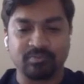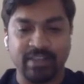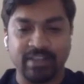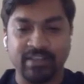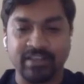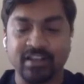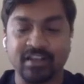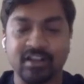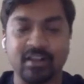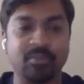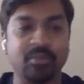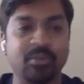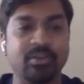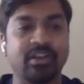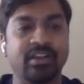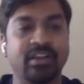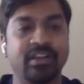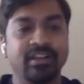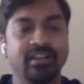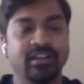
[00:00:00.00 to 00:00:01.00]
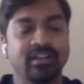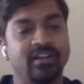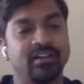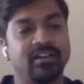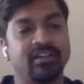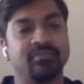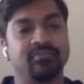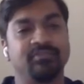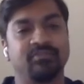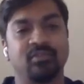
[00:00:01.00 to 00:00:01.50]
in the community,
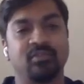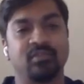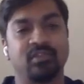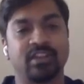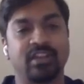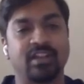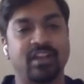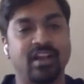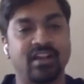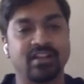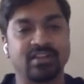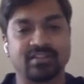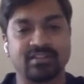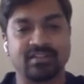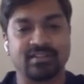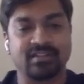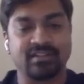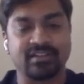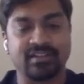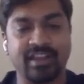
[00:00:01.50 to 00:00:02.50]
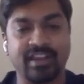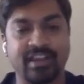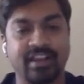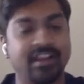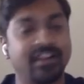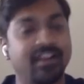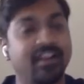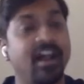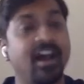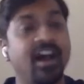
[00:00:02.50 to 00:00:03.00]
uh, over the last decade
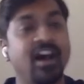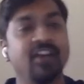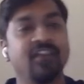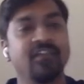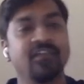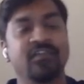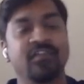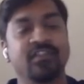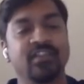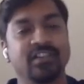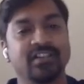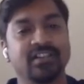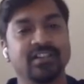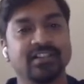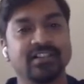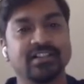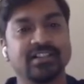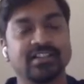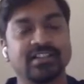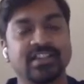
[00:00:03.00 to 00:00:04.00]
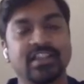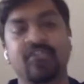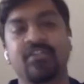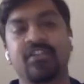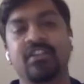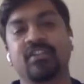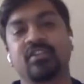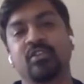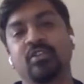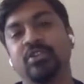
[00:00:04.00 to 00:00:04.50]
and a half, uh,
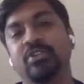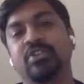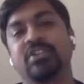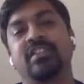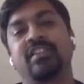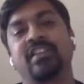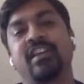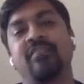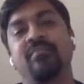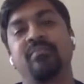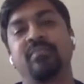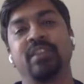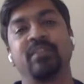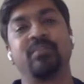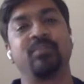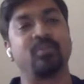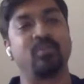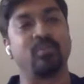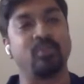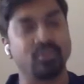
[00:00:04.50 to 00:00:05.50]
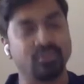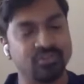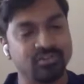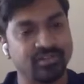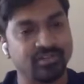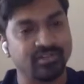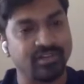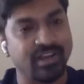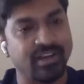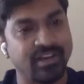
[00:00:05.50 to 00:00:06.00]
several solutions have been proposed,
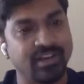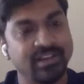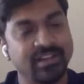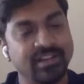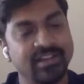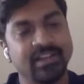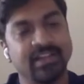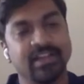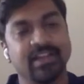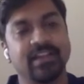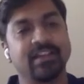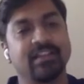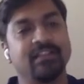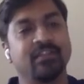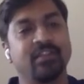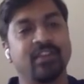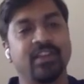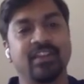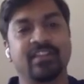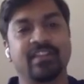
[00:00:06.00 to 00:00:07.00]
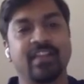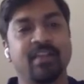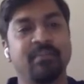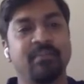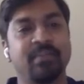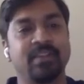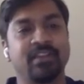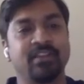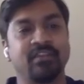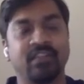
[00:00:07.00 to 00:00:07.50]
right? Uh, for
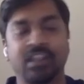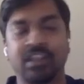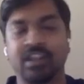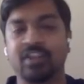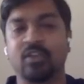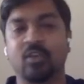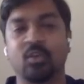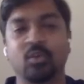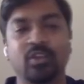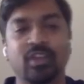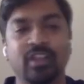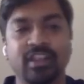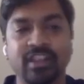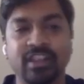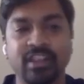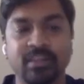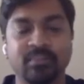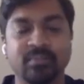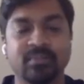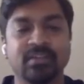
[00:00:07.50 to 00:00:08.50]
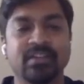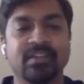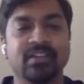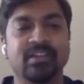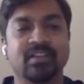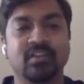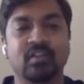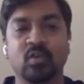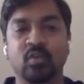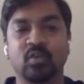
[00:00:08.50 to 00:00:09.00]
example, we can grow the heap.
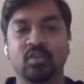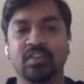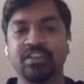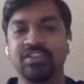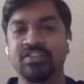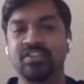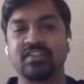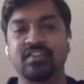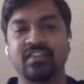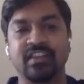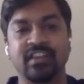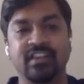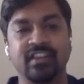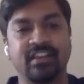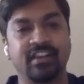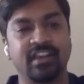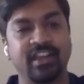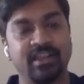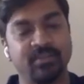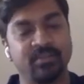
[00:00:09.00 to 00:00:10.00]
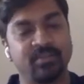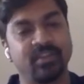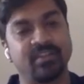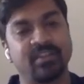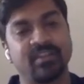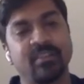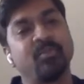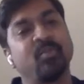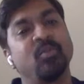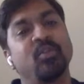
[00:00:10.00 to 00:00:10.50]
So, ZGC claims
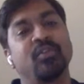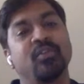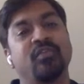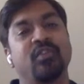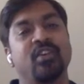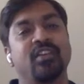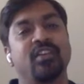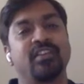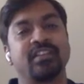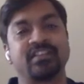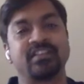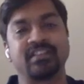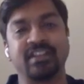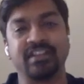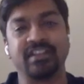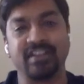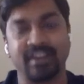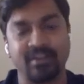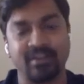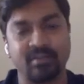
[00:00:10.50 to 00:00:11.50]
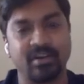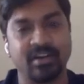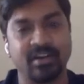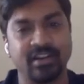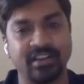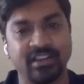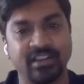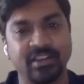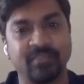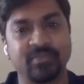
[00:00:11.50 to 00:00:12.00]
support for 16 terabyte
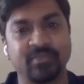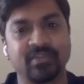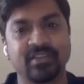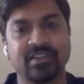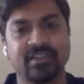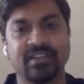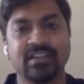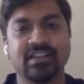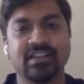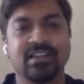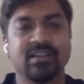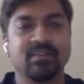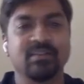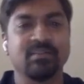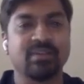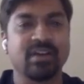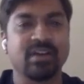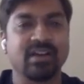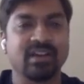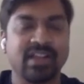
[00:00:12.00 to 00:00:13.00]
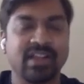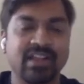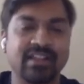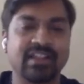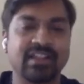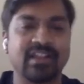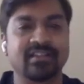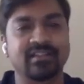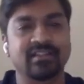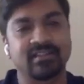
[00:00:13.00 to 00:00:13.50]
heaps. But
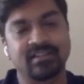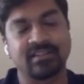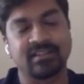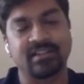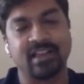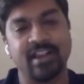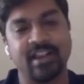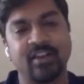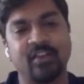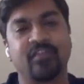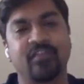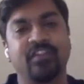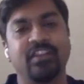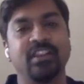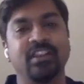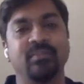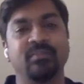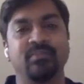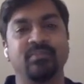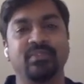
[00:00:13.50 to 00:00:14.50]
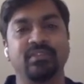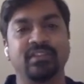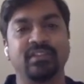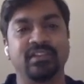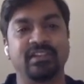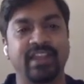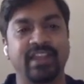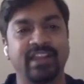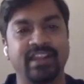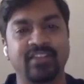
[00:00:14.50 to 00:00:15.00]
at that kind of heap,
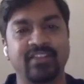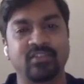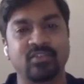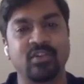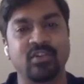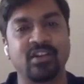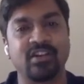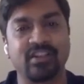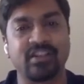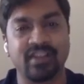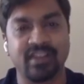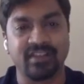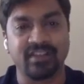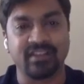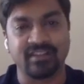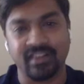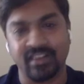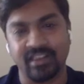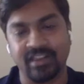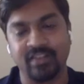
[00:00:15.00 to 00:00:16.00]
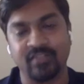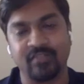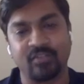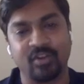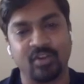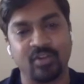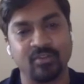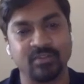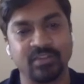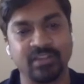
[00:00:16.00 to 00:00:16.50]
the 10x to 100x scale
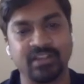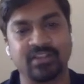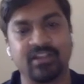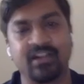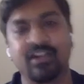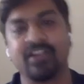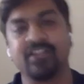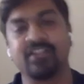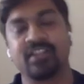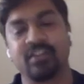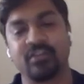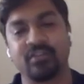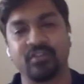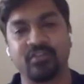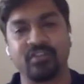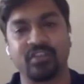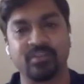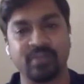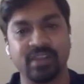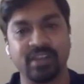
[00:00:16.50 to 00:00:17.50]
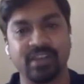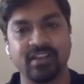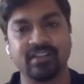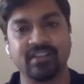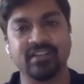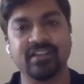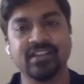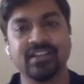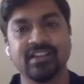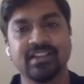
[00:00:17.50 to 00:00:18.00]
from the current 350
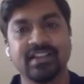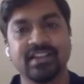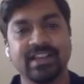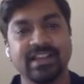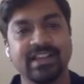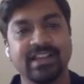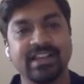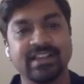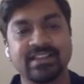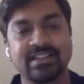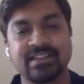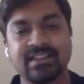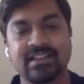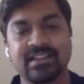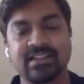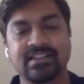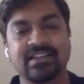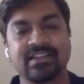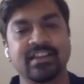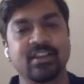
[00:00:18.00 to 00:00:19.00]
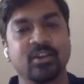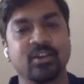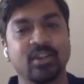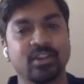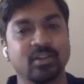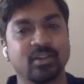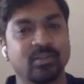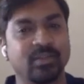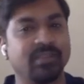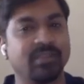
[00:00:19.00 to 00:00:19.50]
million is uh, still
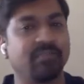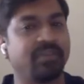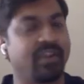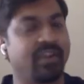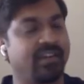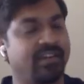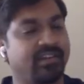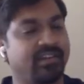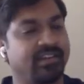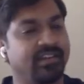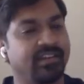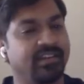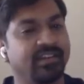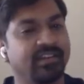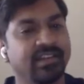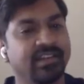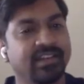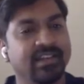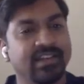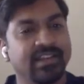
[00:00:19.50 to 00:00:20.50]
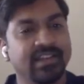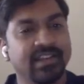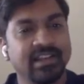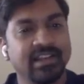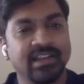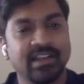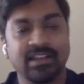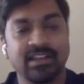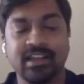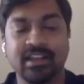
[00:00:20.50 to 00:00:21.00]
going to be impractical.
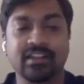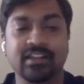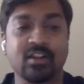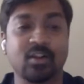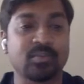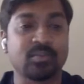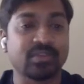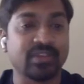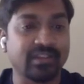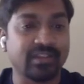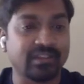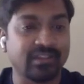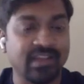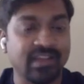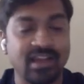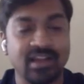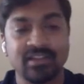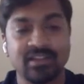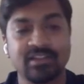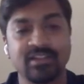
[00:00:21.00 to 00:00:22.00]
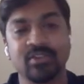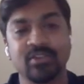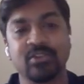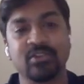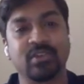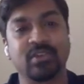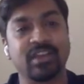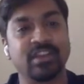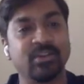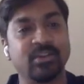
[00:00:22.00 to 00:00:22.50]
The other option is, yeah, you know,
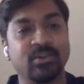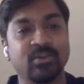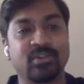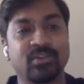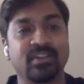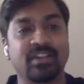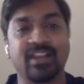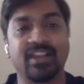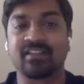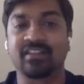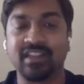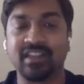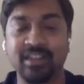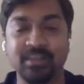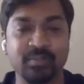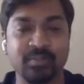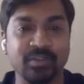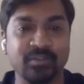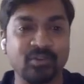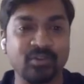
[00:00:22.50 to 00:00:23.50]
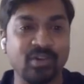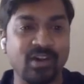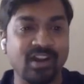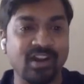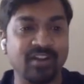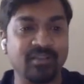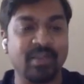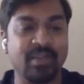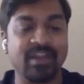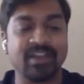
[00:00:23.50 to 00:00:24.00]
you can use less heap if you
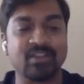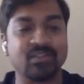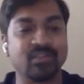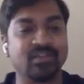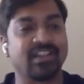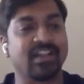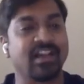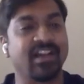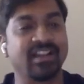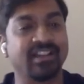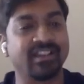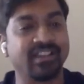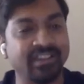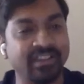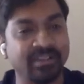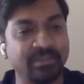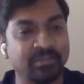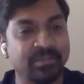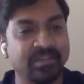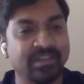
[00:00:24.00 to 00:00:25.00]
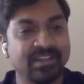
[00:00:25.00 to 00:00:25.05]
can't manage with higher heap